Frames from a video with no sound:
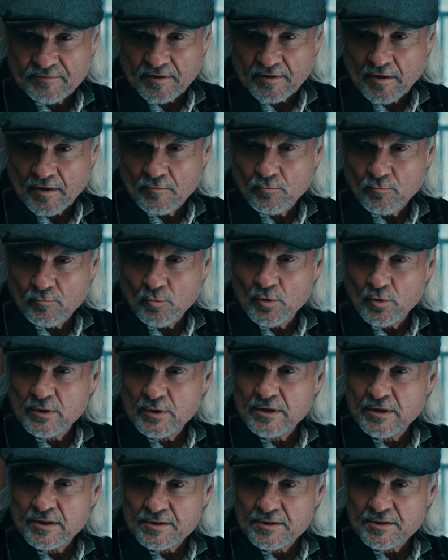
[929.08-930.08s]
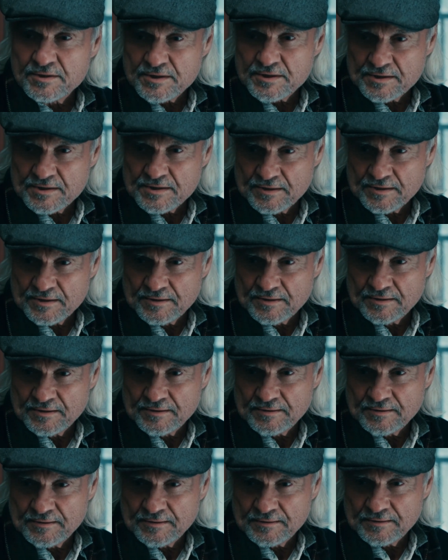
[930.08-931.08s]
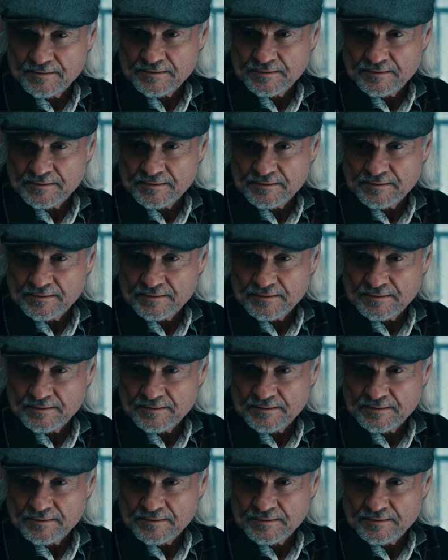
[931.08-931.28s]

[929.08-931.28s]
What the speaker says: directed Crockett and the boy to accompany